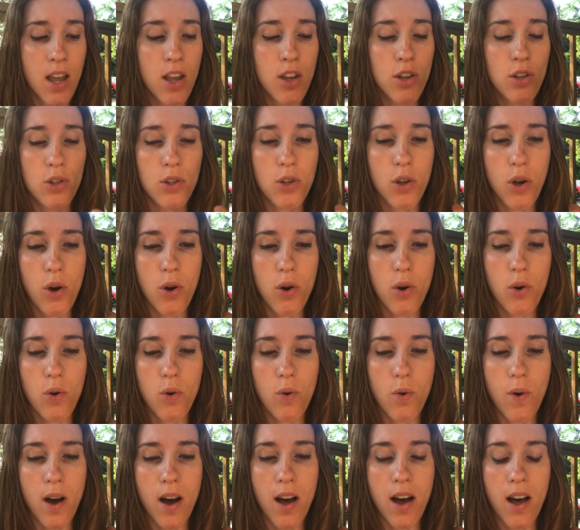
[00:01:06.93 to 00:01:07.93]

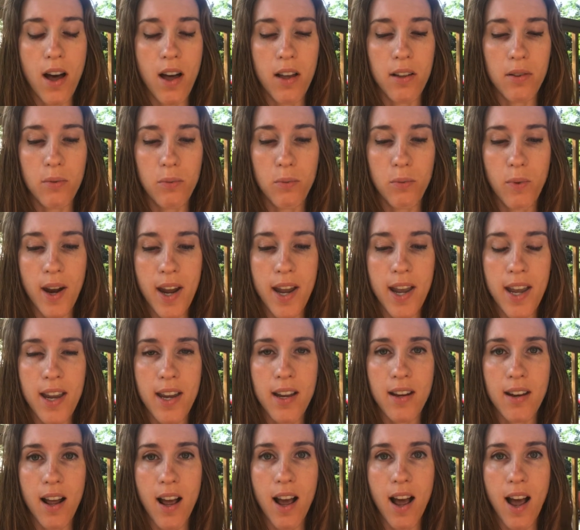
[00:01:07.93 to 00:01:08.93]
So I'll write,
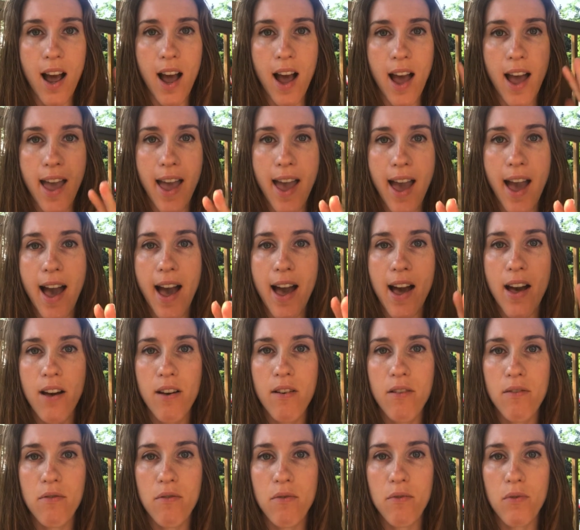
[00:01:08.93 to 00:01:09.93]
I
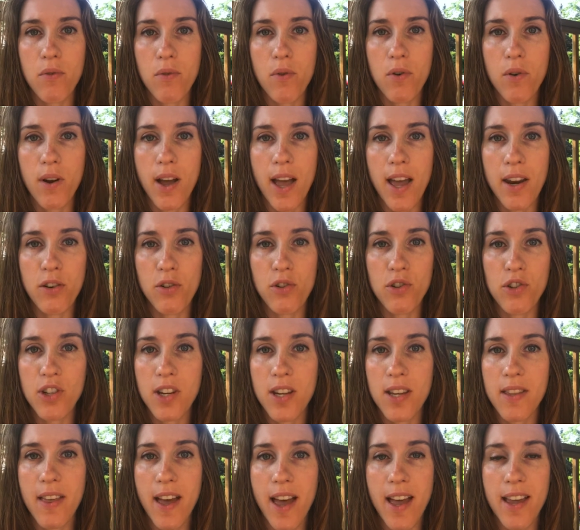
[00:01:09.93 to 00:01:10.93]
have
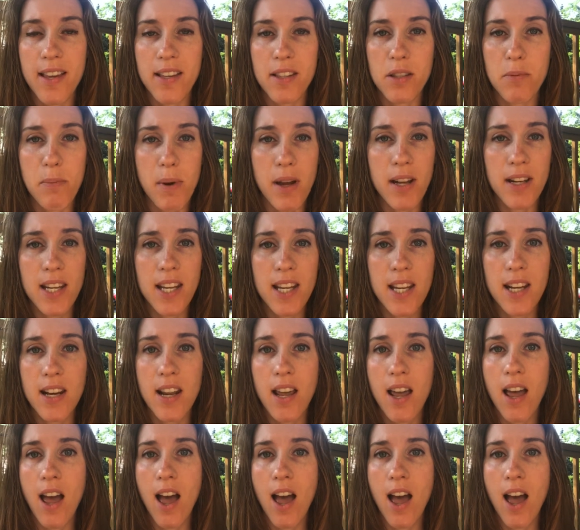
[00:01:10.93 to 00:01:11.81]
energy that is abundant.